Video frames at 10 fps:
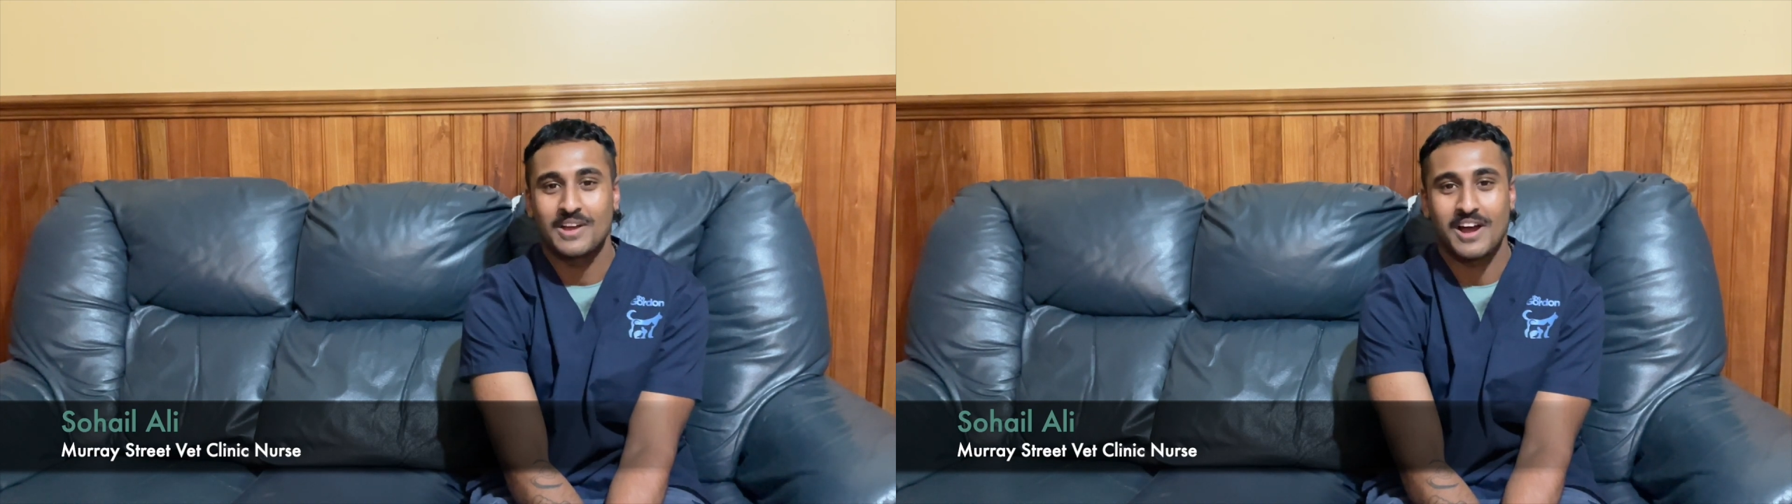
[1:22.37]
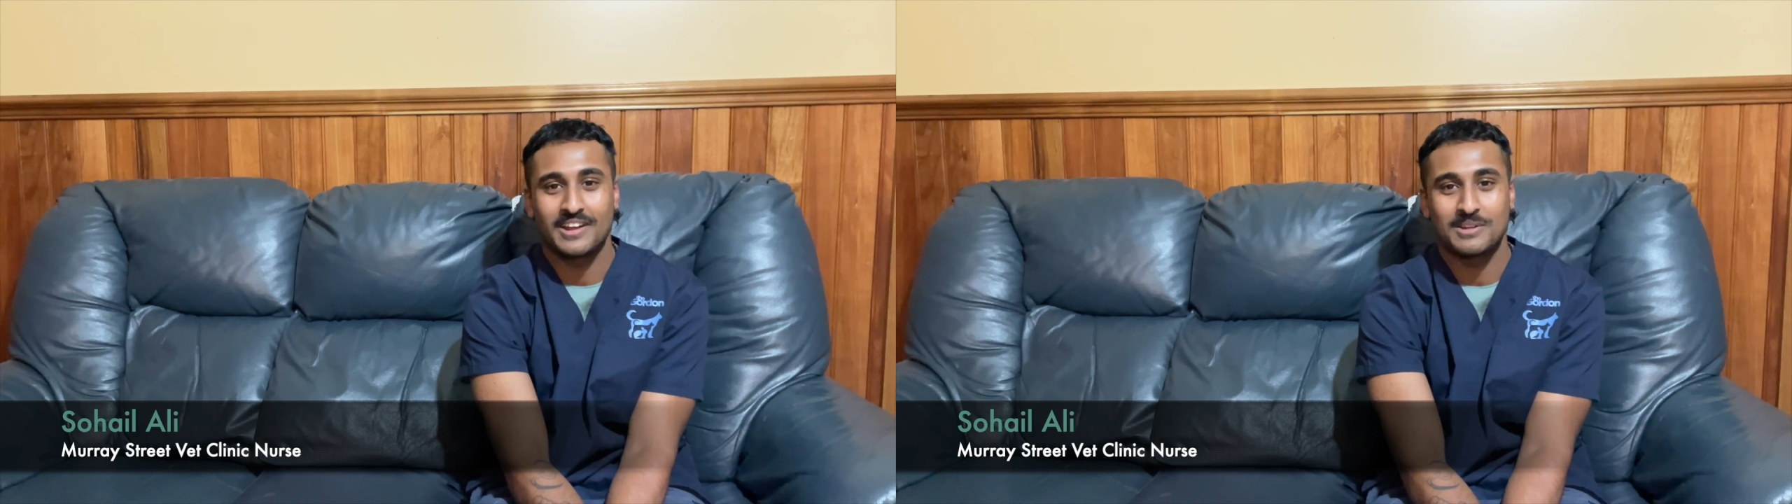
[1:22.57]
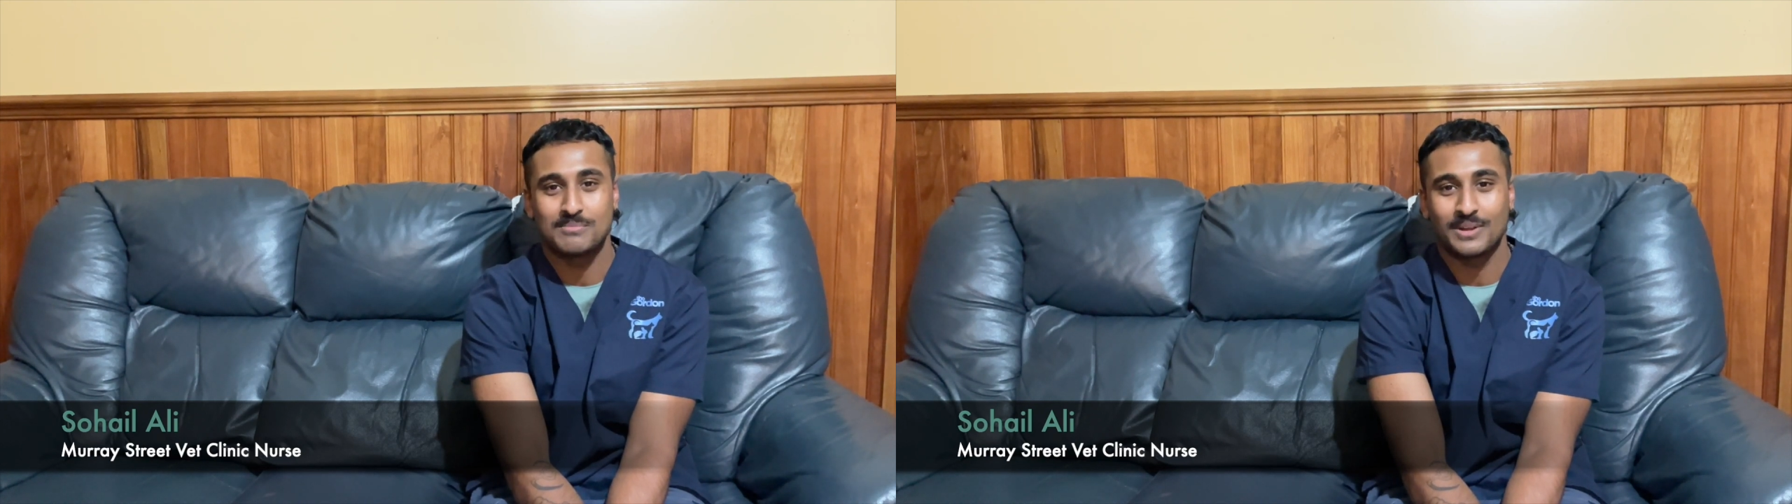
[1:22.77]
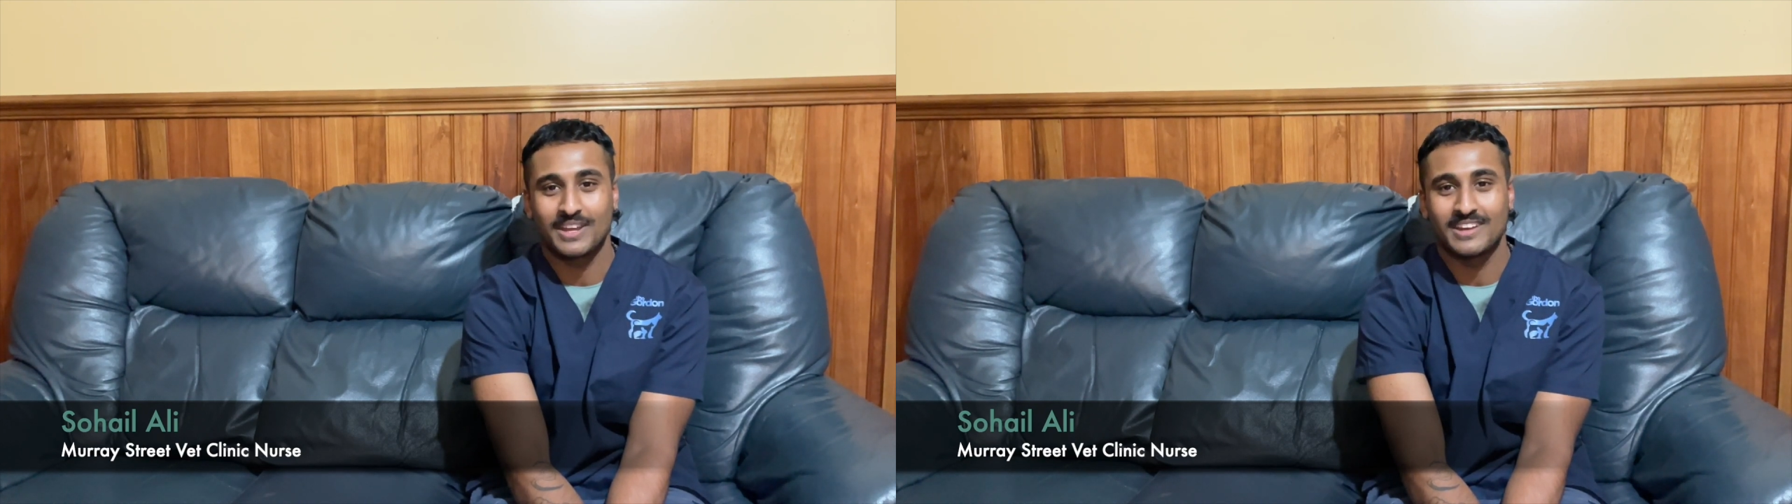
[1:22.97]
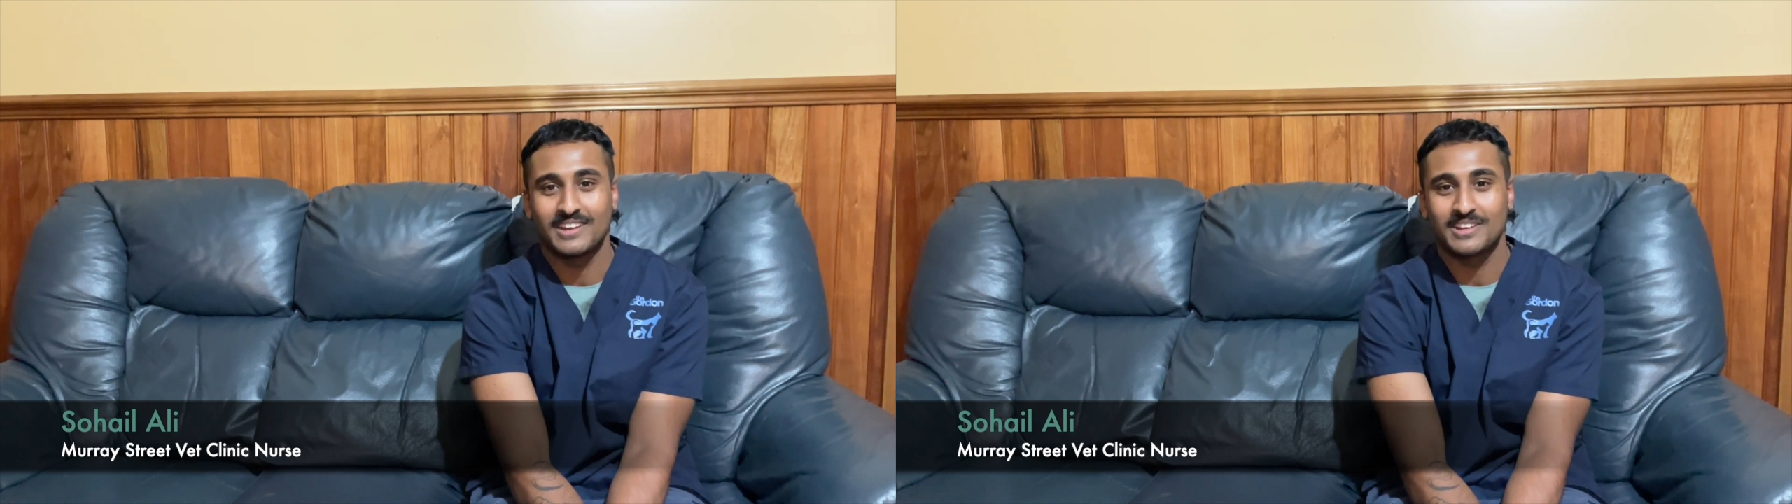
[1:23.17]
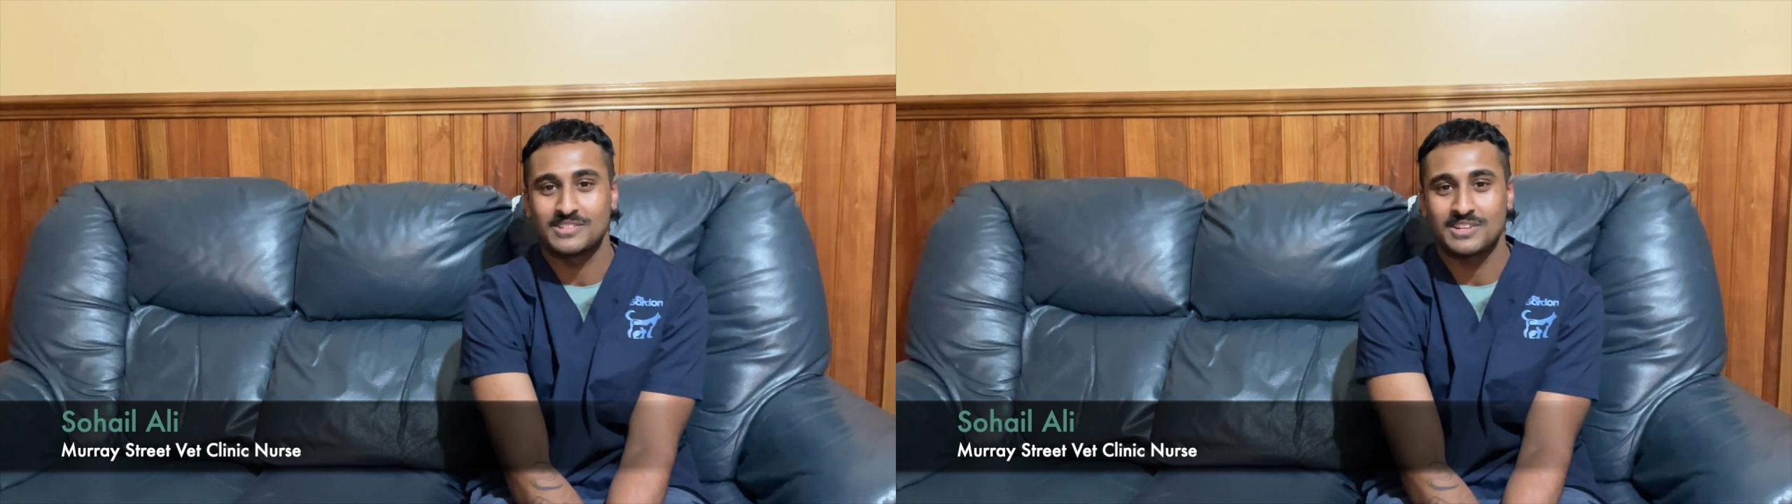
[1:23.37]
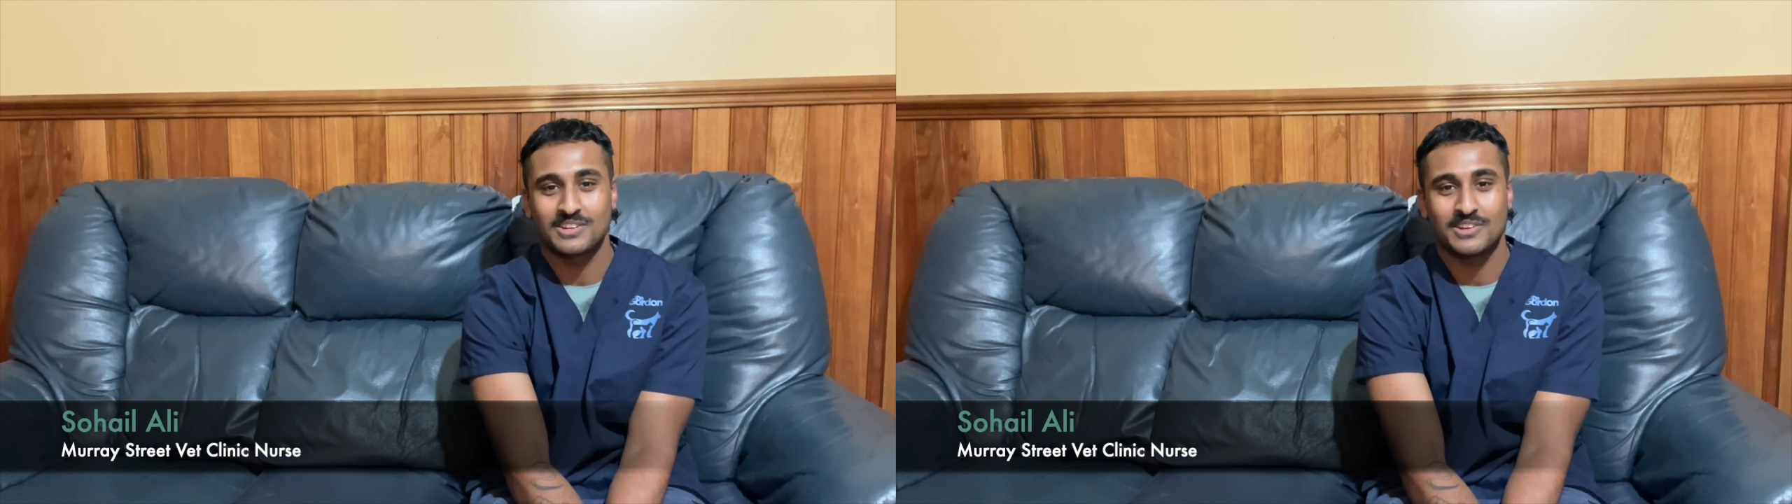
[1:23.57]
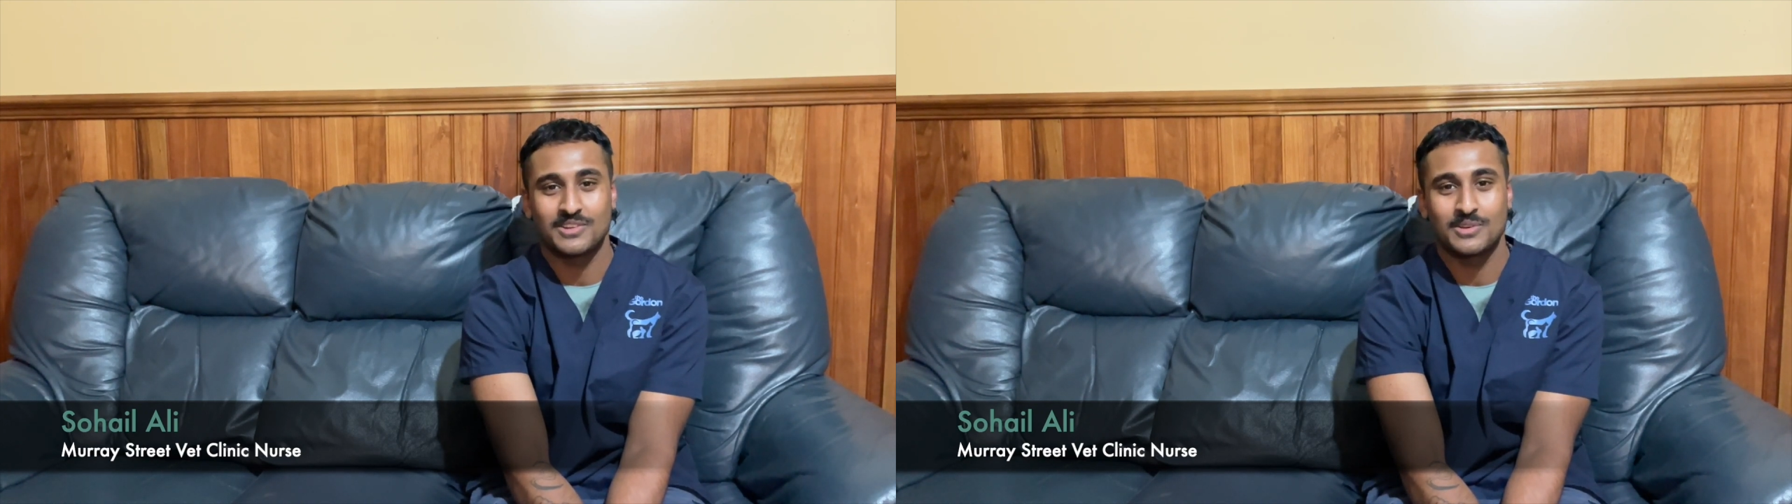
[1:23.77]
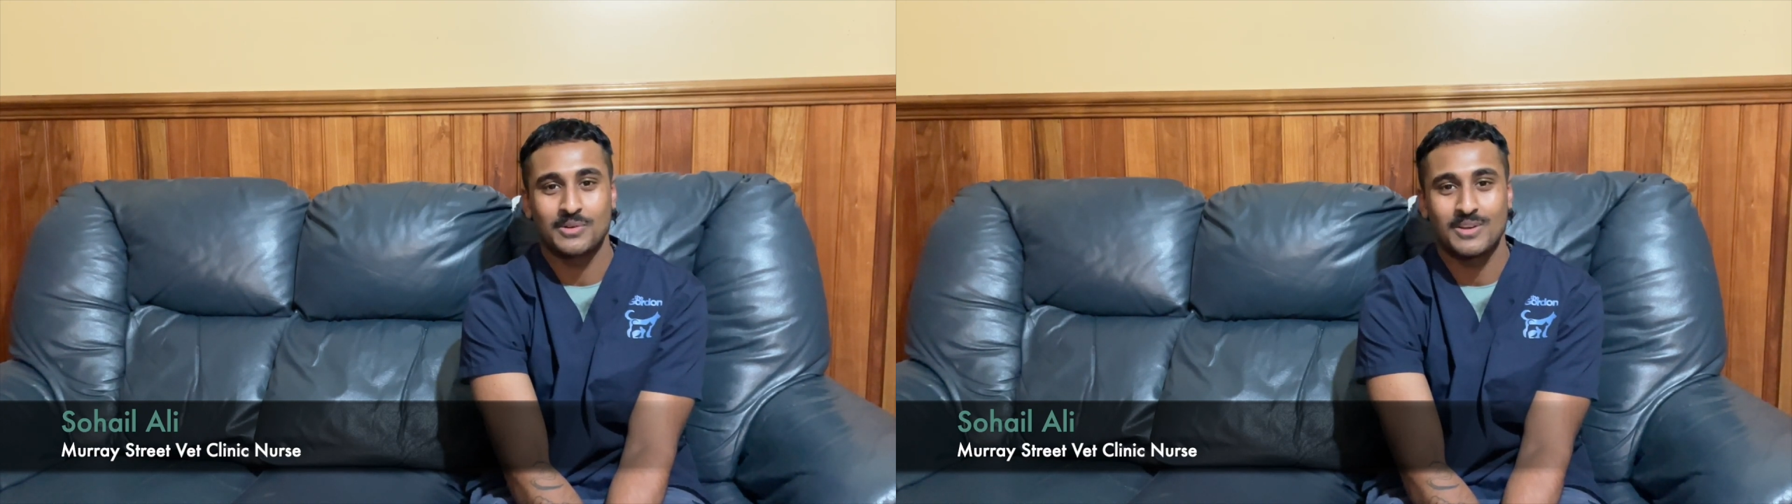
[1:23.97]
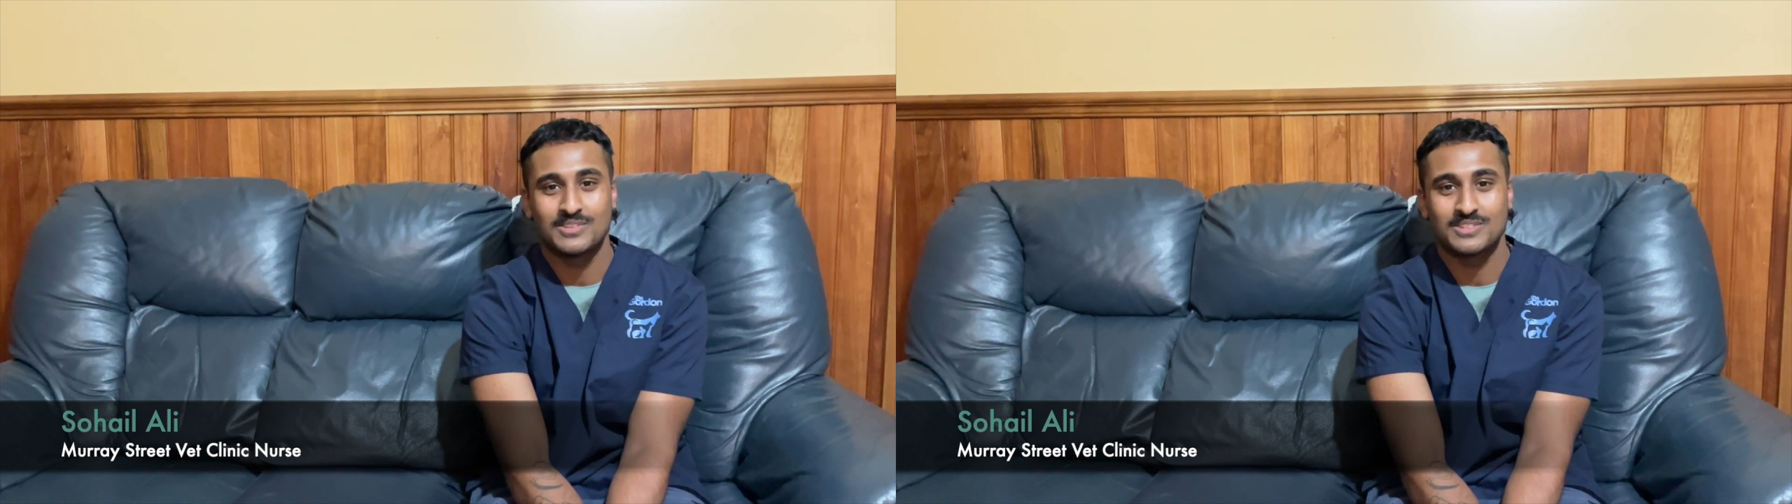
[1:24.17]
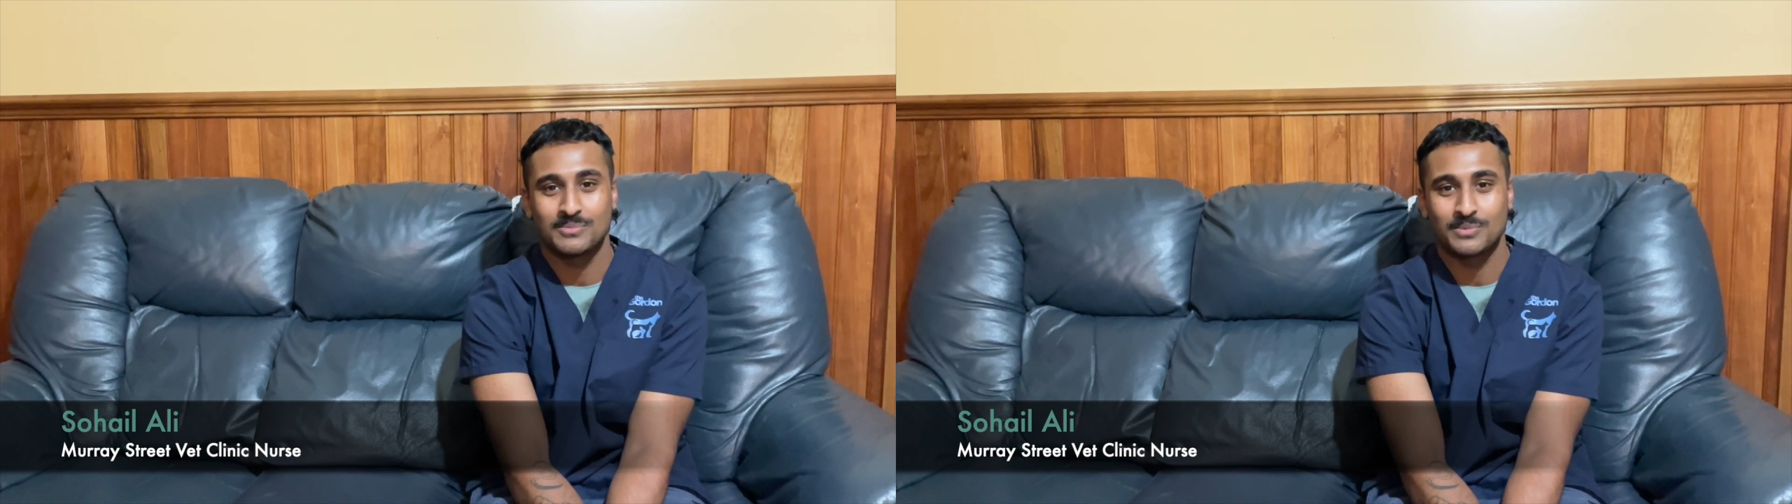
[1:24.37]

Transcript: I need to bring it in because I don't know who owns it.